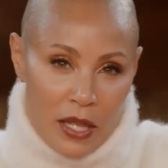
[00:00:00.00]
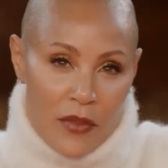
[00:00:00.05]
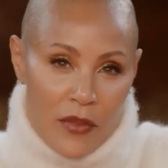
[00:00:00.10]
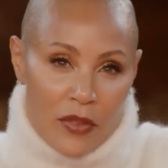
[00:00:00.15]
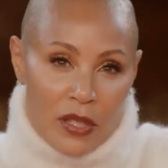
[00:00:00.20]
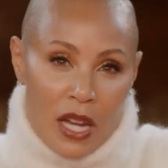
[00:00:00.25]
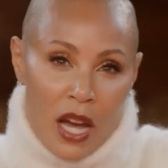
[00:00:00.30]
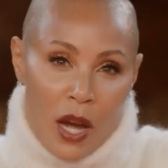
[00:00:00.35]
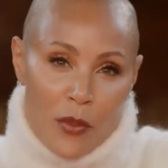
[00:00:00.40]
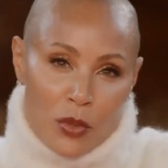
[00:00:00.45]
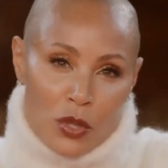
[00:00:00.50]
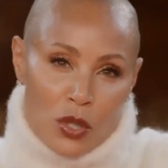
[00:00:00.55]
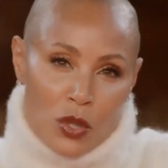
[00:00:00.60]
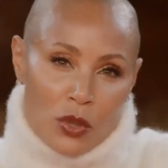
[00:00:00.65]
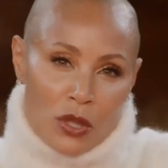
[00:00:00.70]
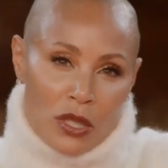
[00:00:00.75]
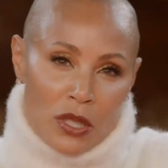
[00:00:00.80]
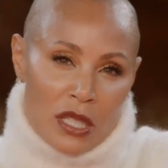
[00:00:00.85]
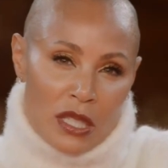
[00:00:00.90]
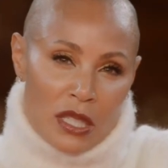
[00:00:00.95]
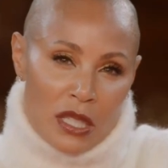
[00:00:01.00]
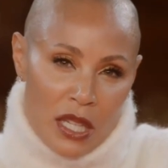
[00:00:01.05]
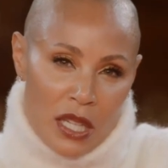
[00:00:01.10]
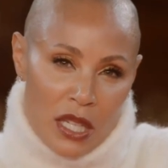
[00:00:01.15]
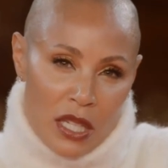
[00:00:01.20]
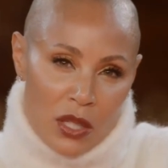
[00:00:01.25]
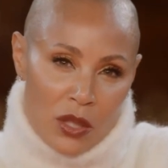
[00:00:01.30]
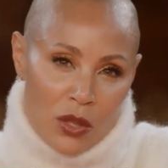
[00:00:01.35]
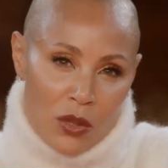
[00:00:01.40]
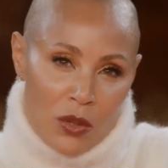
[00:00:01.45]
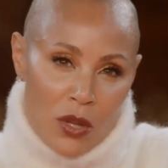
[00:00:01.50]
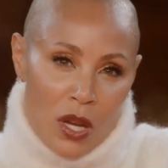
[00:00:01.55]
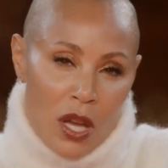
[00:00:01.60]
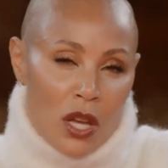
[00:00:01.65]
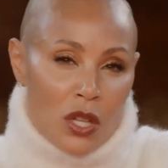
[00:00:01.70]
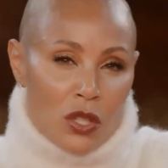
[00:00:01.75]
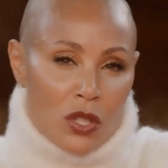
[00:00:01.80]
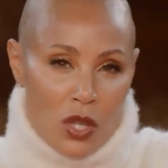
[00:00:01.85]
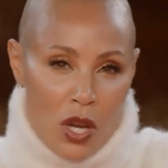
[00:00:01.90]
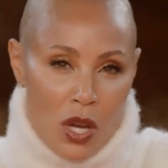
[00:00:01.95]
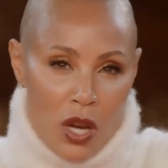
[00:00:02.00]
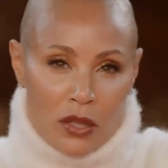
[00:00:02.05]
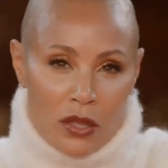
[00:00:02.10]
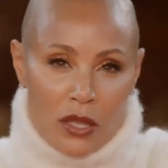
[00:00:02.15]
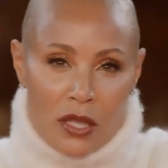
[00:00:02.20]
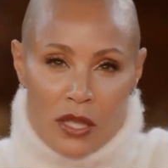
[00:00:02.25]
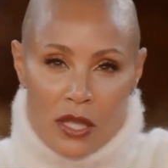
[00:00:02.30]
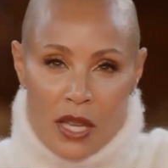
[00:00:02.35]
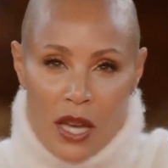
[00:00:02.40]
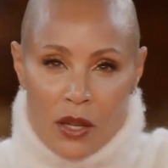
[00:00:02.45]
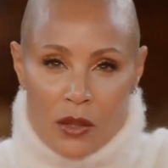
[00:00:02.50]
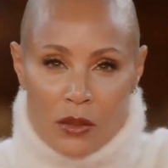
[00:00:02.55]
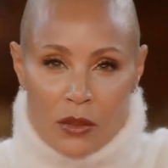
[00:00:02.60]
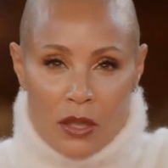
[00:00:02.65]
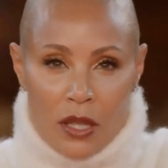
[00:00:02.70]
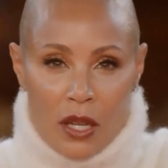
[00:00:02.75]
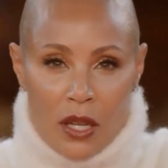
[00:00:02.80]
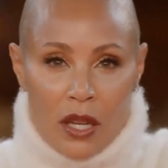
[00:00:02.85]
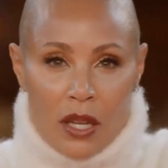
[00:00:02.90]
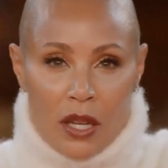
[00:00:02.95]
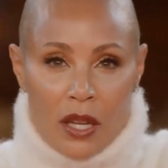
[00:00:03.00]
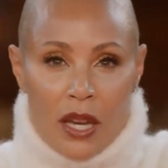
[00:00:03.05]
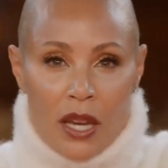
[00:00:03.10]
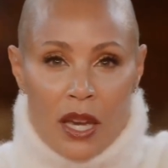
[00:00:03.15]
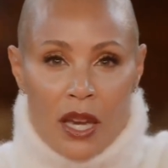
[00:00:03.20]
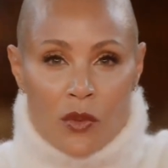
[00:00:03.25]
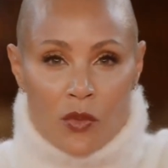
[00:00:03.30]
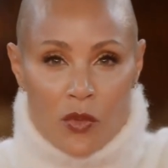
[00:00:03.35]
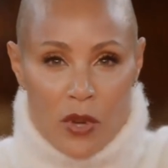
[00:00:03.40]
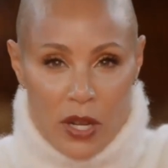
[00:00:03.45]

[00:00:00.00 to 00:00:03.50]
have an opportunity to heal, talk this out, and